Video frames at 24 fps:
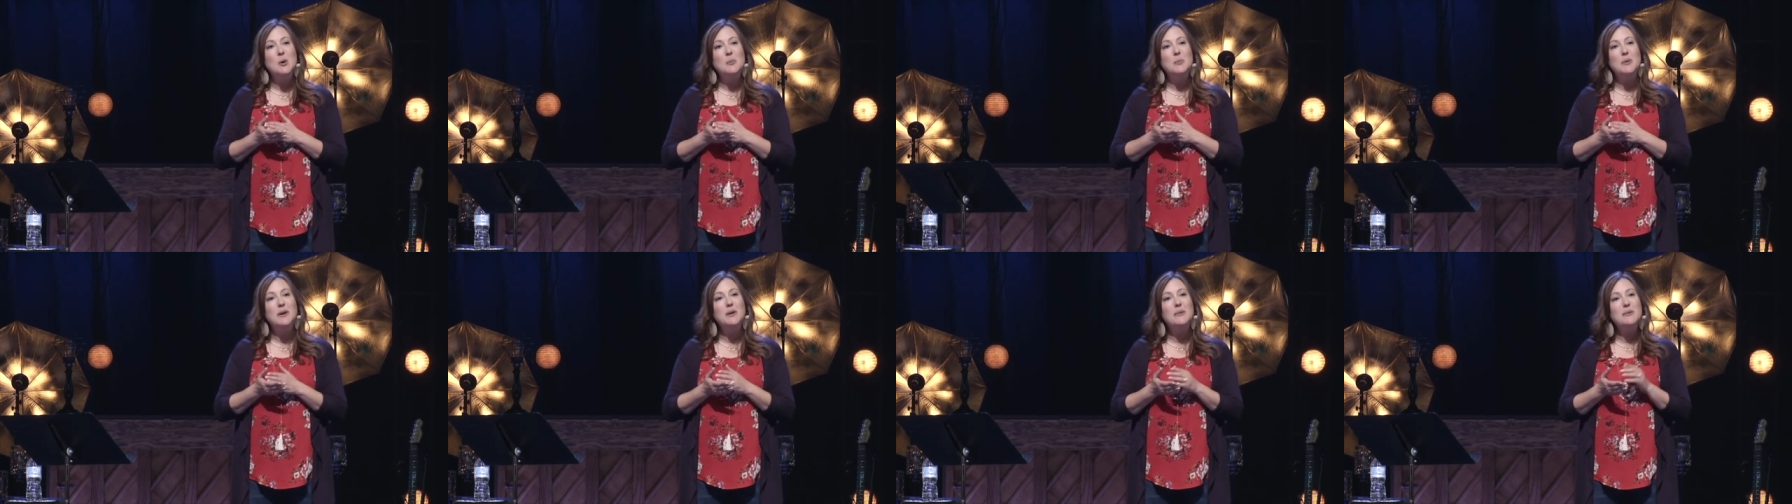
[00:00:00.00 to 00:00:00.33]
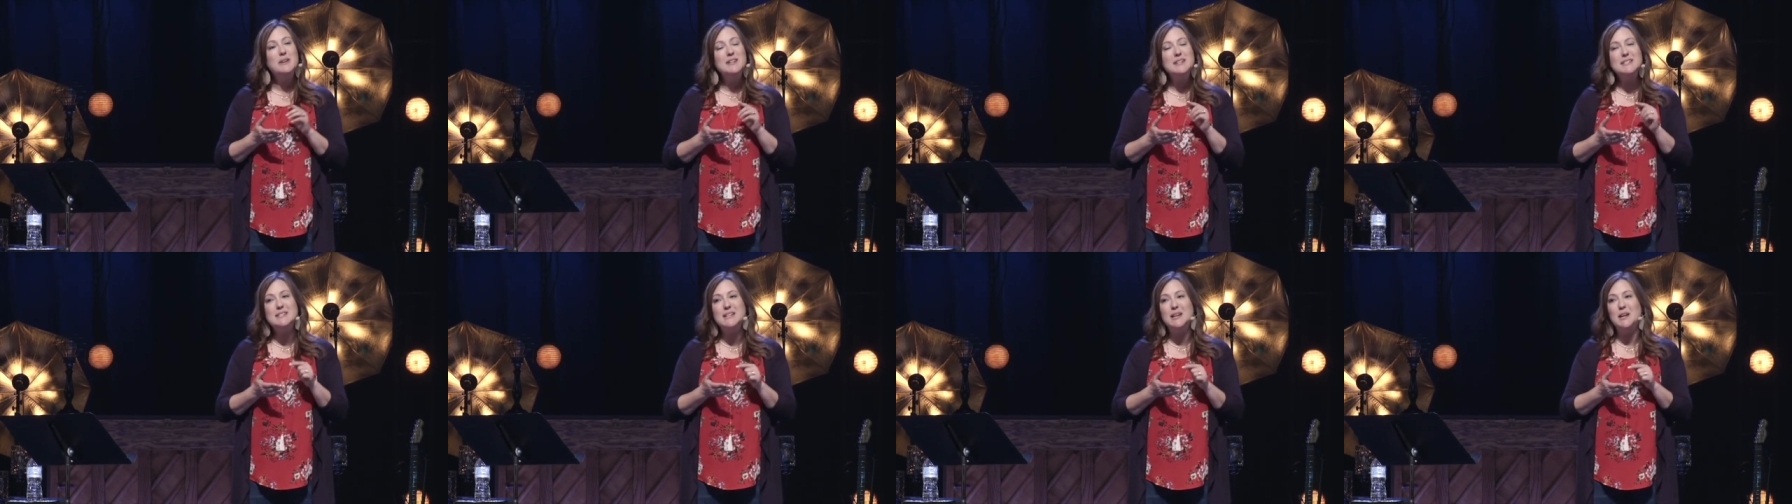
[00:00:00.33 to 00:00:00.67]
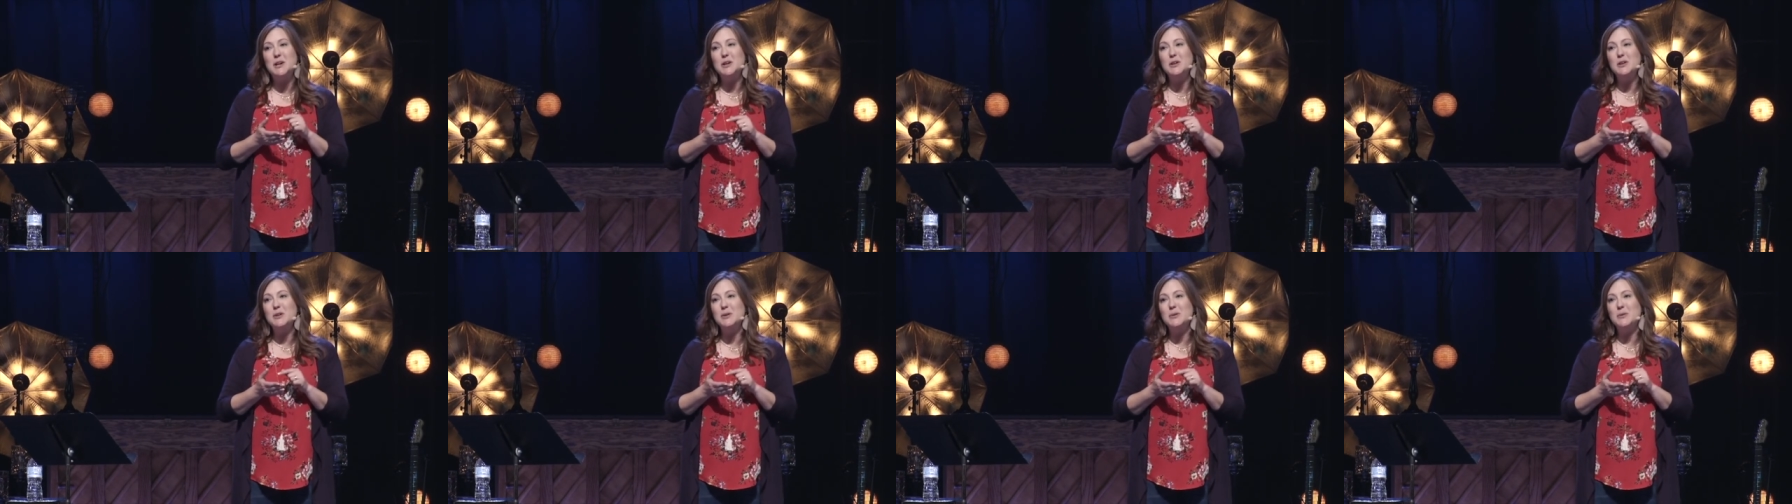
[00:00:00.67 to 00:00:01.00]
But I want to
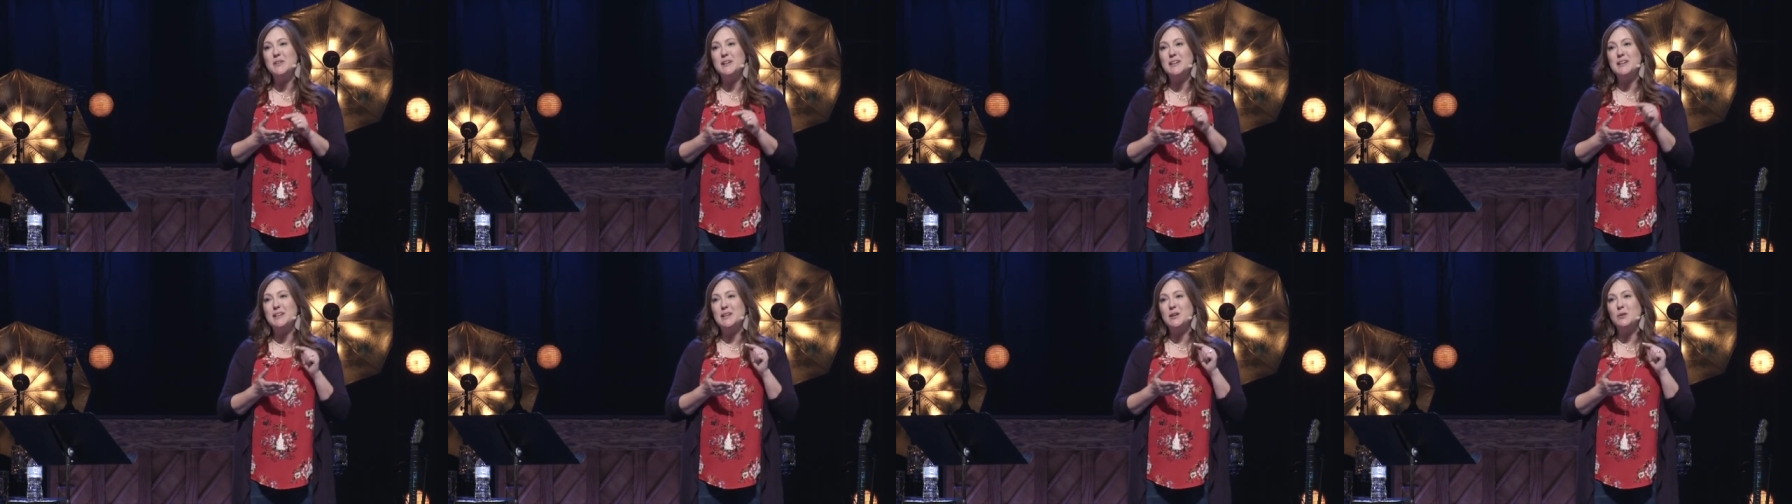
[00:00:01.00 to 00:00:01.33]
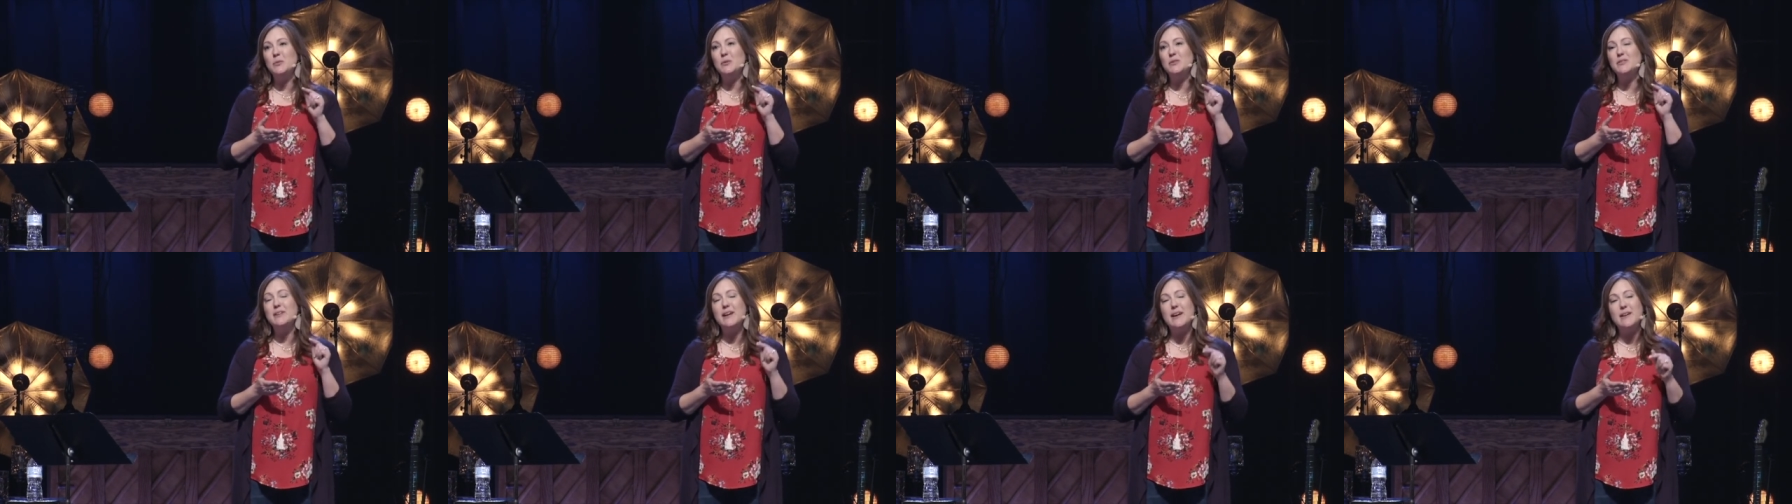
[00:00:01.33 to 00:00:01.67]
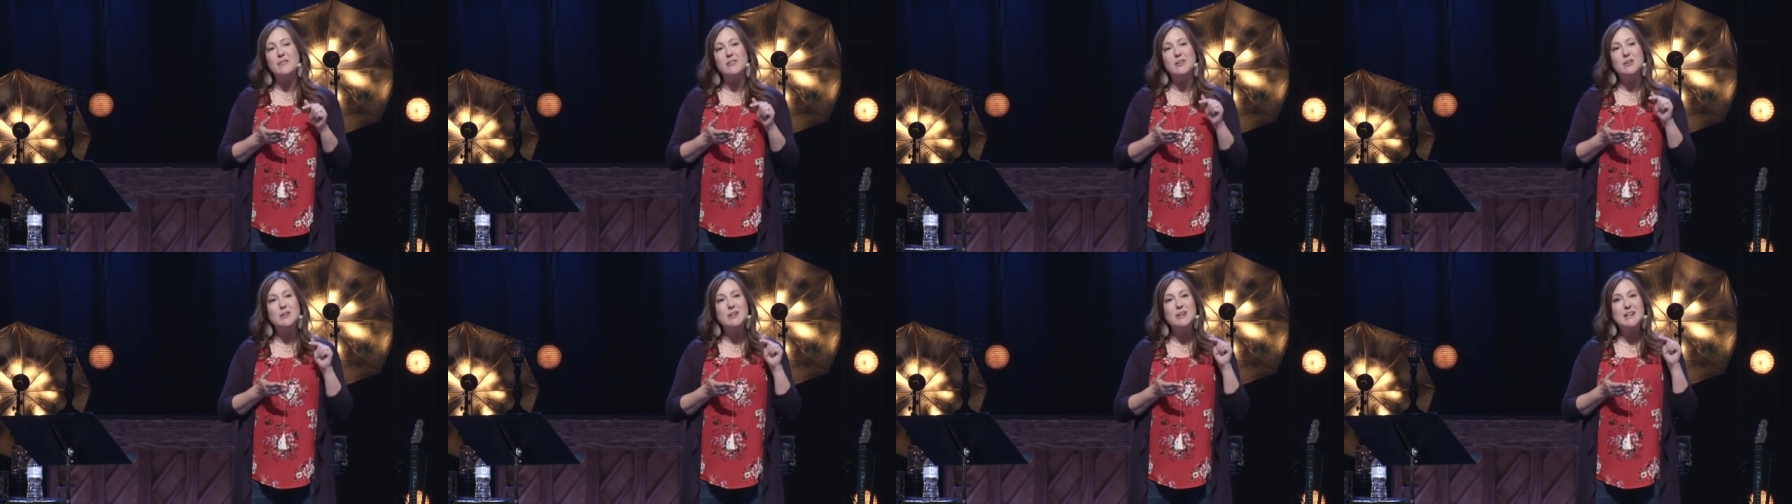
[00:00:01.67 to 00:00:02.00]
tell you that he will
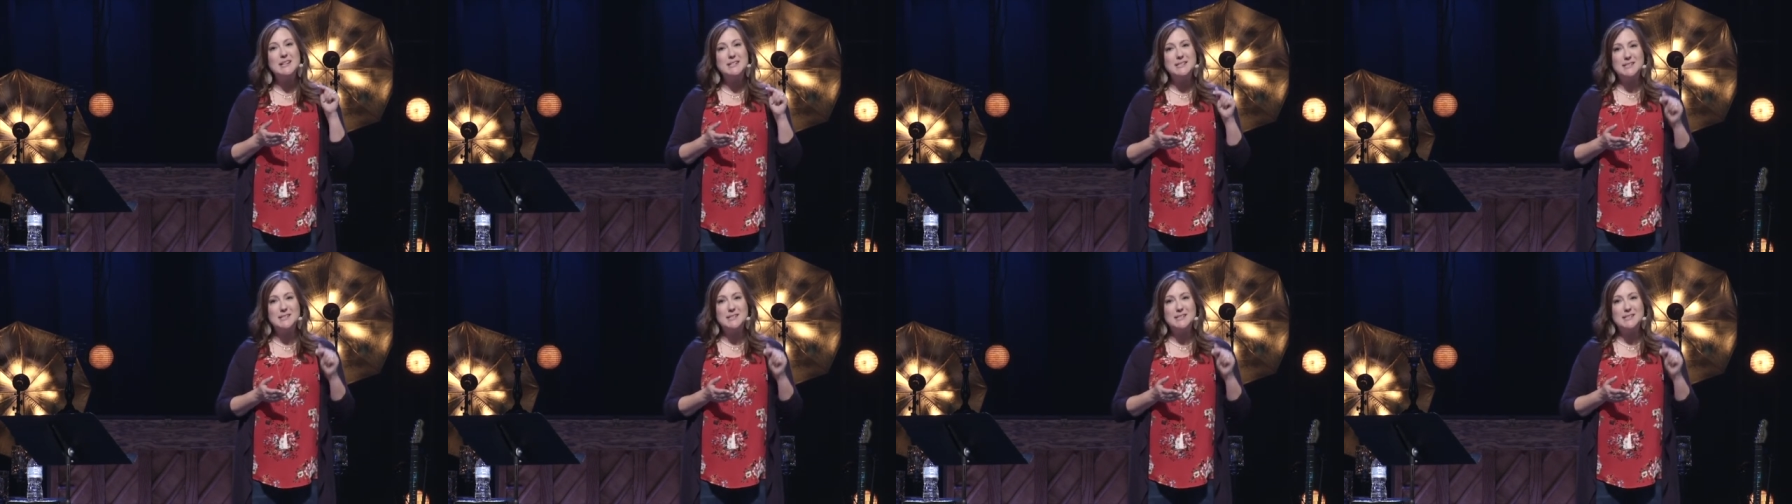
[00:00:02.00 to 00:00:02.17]
never